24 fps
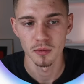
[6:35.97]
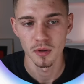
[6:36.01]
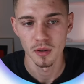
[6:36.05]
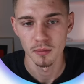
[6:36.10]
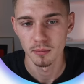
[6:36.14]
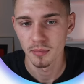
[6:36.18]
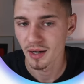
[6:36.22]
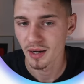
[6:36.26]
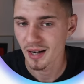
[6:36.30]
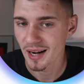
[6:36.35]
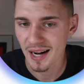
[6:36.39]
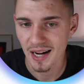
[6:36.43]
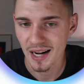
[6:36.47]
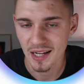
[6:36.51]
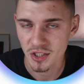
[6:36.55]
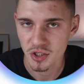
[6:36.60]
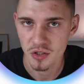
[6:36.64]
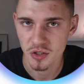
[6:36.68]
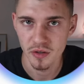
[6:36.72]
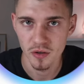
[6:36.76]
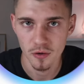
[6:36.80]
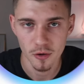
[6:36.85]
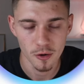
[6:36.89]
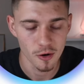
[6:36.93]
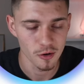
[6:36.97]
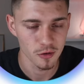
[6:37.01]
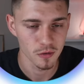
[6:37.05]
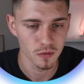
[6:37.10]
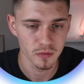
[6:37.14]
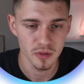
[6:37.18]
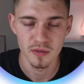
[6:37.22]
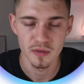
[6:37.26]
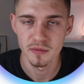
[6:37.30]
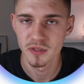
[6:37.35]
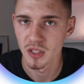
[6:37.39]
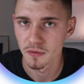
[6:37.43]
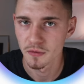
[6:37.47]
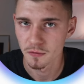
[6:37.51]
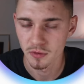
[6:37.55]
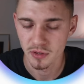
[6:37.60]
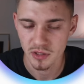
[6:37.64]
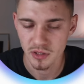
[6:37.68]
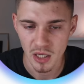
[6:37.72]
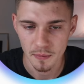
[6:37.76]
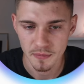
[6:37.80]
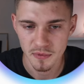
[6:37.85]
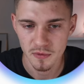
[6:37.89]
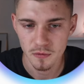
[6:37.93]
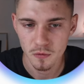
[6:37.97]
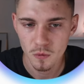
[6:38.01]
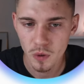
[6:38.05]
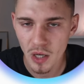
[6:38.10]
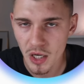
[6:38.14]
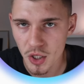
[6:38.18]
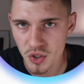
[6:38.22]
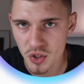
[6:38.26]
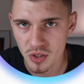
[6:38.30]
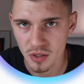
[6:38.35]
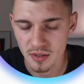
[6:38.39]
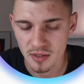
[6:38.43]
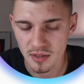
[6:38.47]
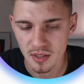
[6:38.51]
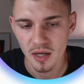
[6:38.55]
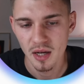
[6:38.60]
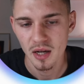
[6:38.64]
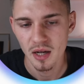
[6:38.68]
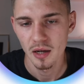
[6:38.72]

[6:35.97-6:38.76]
by answering all of these different types of questions.